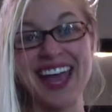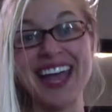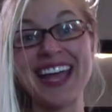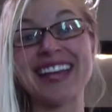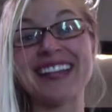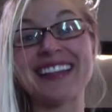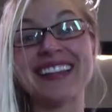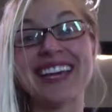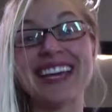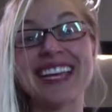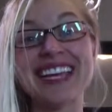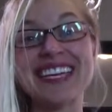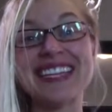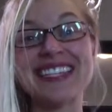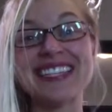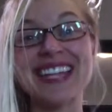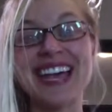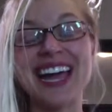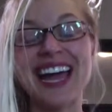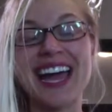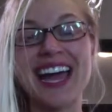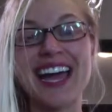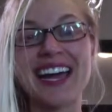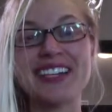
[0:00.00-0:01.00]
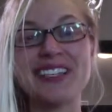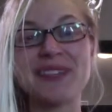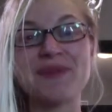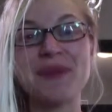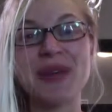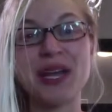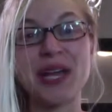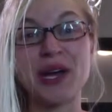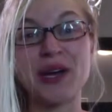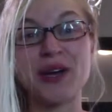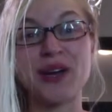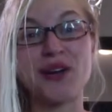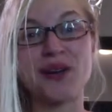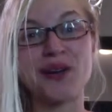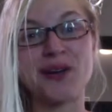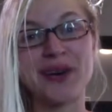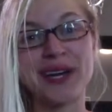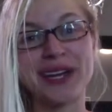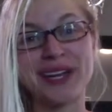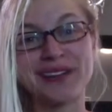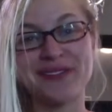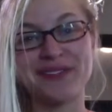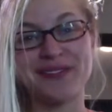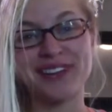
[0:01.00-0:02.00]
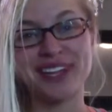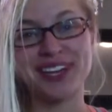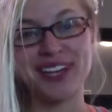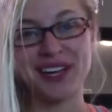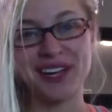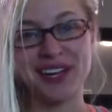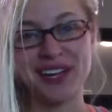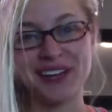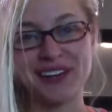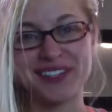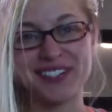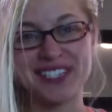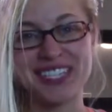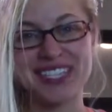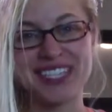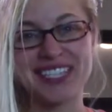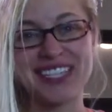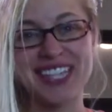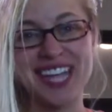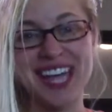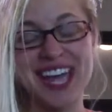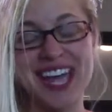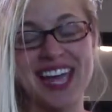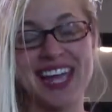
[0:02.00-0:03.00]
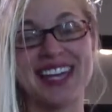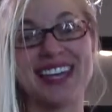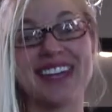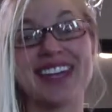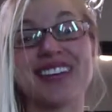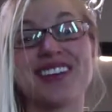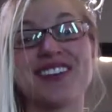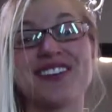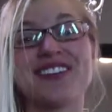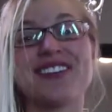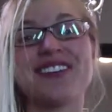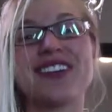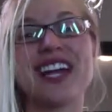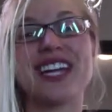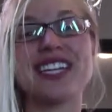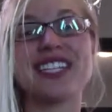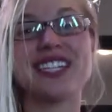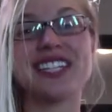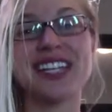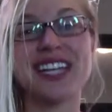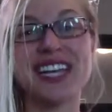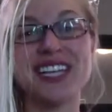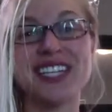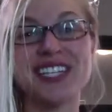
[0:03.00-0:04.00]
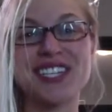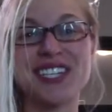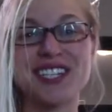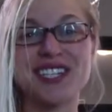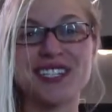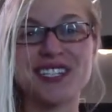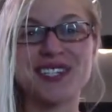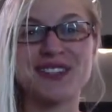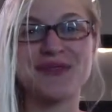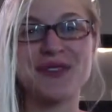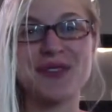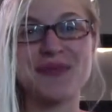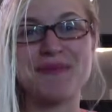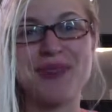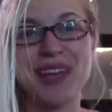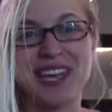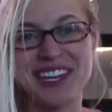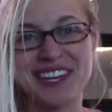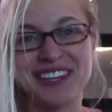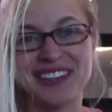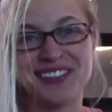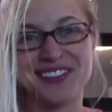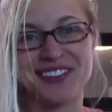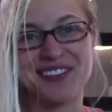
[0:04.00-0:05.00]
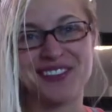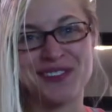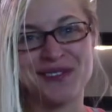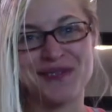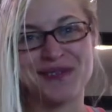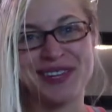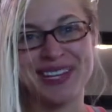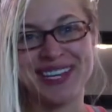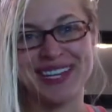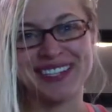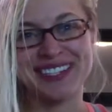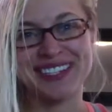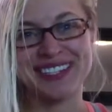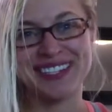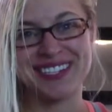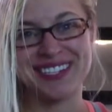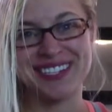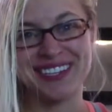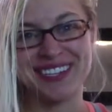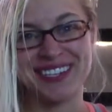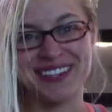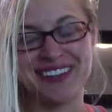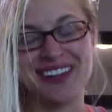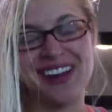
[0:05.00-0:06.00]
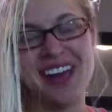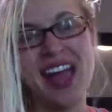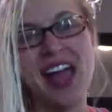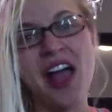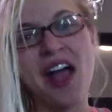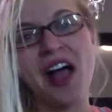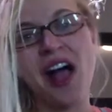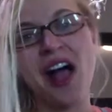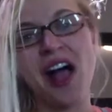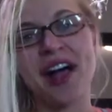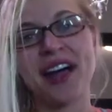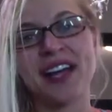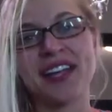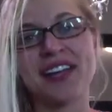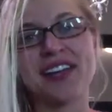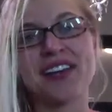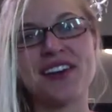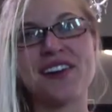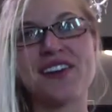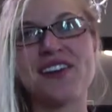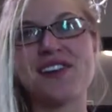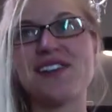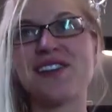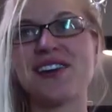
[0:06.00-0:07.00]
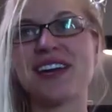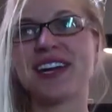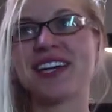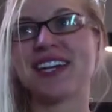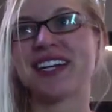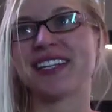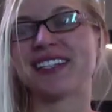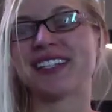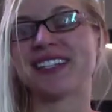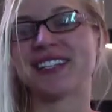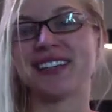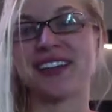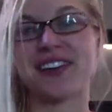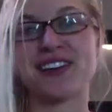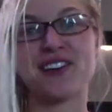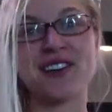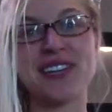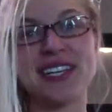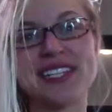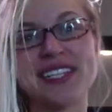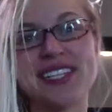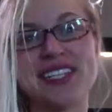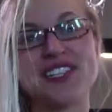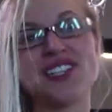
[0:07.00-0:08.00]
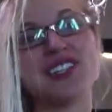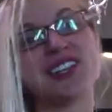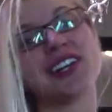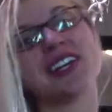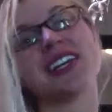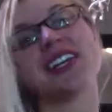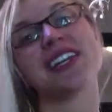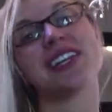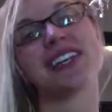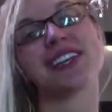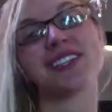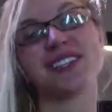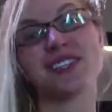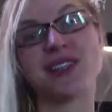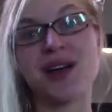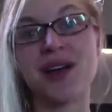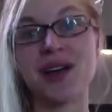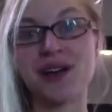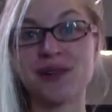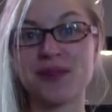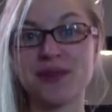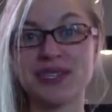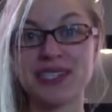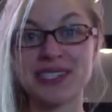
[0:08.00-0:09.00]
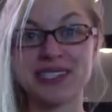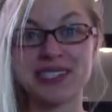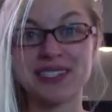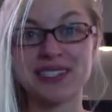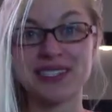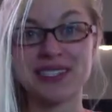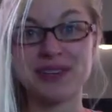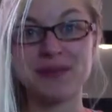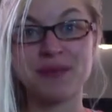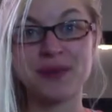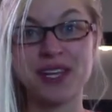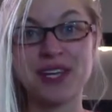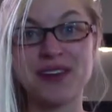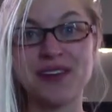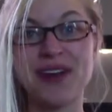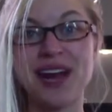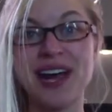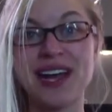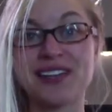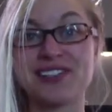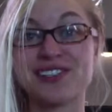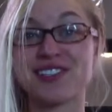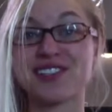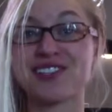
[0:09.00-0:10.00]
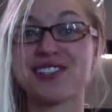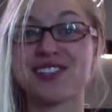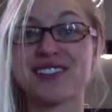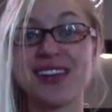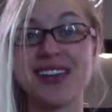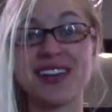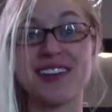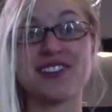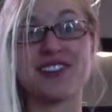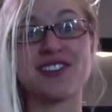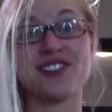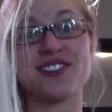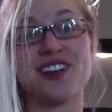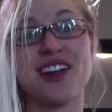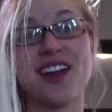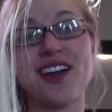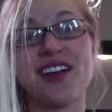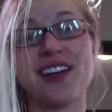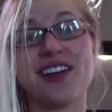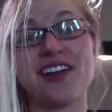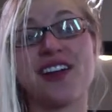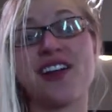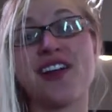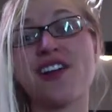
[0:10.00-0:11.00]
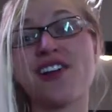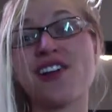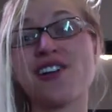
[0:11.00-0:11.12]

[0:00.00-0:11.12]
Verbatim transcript: Hey ladies, I had to make a quick video to say congratulations, we made it through week two. I know it's a crazy journey and it's not always easy, but you guys are staying strong,